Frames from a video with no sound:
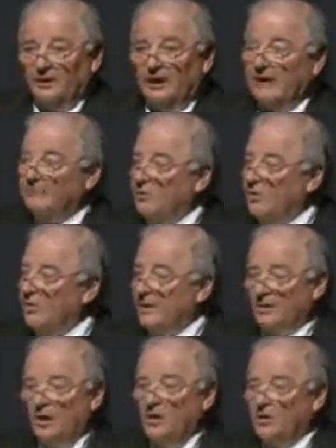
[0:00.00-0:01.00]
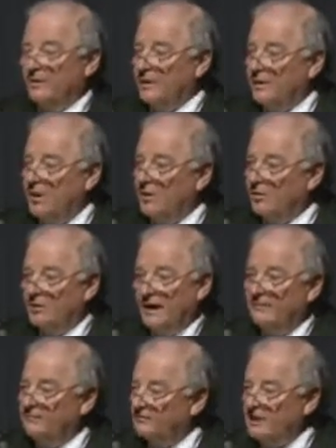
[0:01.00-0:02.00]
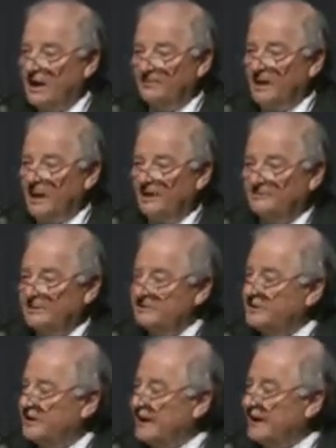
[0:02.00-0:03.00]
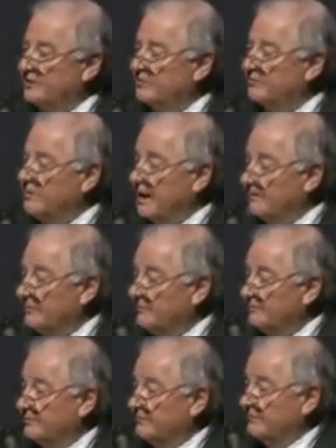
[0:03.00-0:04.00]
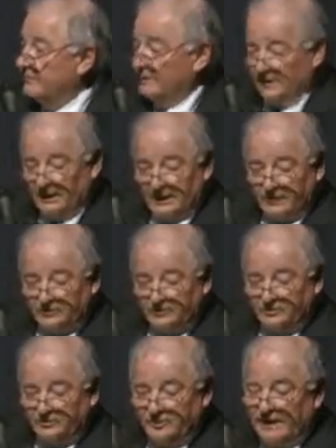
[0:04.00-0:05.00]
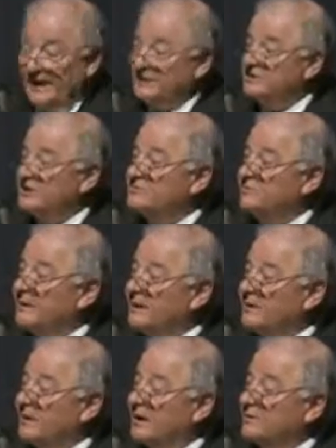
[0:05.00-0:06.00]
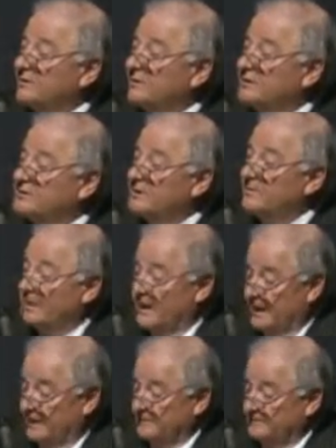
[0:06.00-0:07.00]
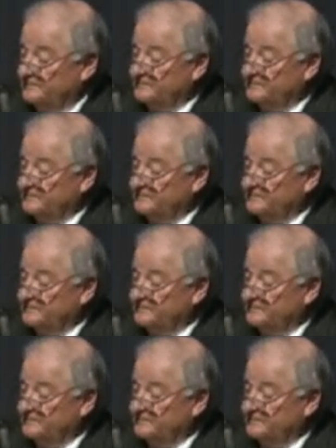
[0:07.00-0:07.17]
kept growing longer and longer every time Heydrich sent out a directive to the SS men under his command.